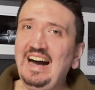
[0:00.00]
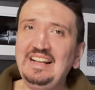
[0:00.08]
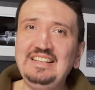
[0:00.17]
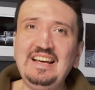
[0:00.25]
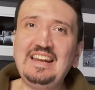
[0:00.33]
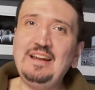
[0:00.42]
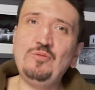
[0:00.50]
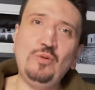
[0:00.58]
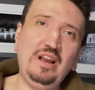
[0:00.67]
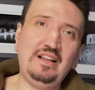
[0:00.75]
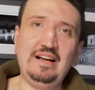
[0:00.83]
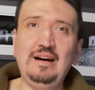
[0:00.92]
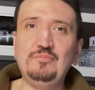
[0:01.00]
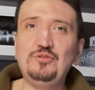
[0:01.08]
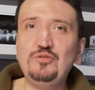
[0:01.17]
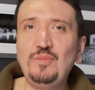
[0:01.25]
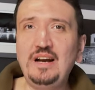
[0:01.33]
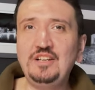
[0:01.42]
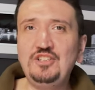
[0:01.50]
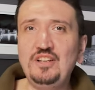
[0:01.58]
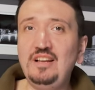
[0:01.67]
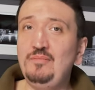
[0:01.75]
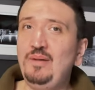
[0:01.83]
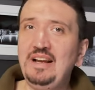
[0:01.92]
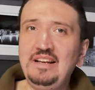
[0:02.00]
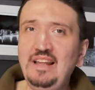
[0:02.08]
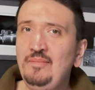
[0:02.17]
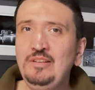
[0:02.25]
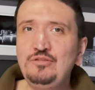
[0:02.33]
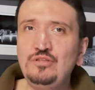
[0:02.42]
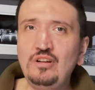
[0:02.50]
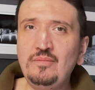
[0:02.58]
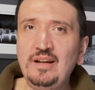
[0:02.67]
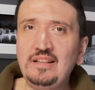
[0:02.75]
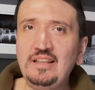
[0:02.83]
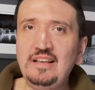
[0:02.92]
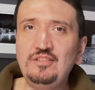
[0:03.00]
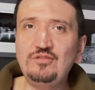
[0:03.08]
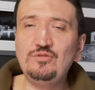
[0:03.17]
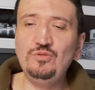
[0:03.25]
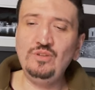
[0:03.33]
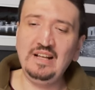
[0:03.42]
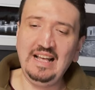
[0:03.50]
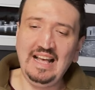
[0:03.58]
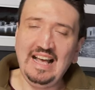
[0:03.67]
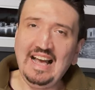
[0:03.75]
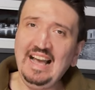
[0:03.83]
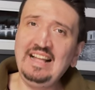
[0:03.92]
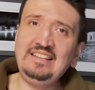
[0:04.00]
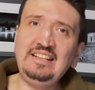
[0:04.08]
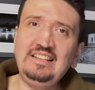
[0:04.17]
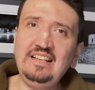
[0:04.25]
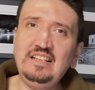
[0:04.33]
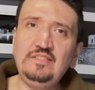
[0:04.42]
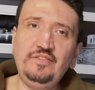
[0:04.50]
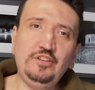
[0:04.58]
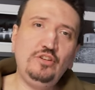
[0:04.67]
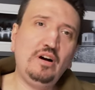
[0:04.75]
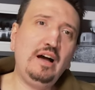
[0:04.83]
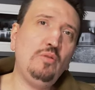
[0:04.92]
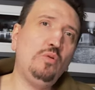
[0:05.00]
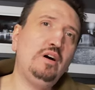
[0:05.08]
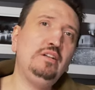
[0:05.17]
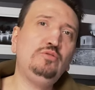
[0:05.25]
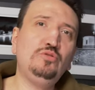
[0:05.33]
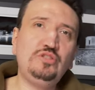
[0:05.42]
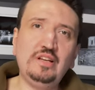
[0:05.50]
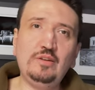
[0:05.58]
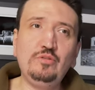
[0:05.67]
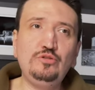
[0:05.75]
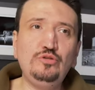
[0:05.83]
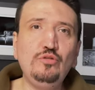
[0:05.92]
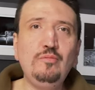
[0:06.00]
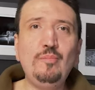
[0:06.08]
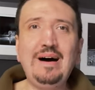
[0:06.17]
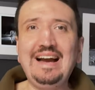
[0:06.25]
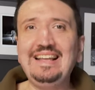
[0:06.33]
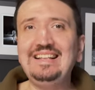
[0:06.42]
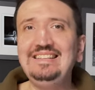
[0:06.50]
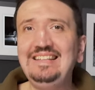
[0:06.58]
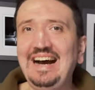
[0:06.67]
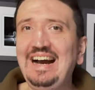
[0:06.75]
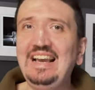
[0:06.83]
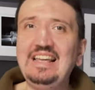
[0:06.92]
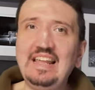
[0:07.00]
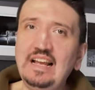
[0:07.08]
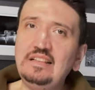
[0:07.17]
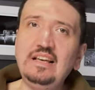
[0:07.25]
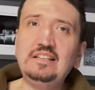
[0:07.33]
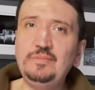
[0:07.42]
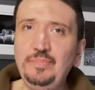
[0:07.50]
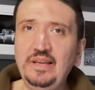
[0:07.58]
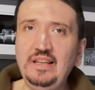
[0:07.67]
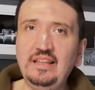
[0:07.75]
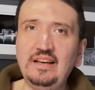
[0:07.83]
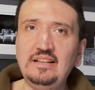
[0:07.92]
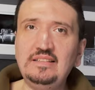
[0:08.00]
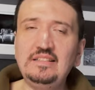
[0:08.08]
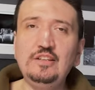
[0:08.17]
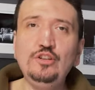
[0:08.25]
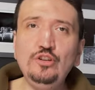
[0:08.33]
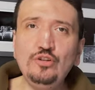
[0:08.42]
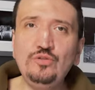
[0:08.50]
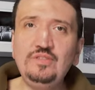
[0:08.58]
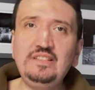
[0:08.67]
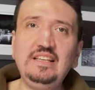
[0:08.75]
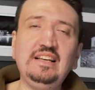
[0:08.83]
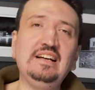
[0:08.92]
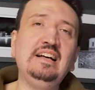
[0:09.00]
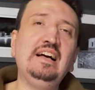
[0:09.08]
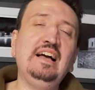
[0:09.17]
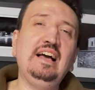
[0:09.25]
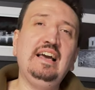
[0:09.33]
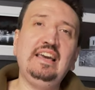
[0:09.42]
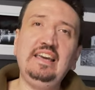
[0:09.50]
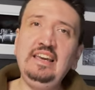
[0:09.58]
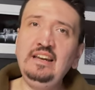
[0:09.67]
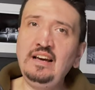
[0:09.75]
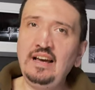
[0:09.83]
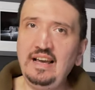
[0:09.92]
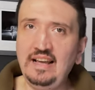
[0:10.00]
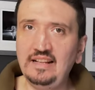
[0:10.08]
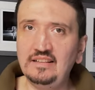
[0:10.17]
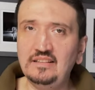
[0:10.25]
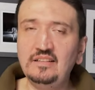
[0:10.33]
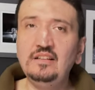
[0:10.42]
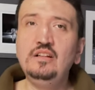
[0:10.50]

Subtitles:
Hi there and welcome to my channel. My name is Tudor Matescu and in this video I want to share with you my direct experience using in hand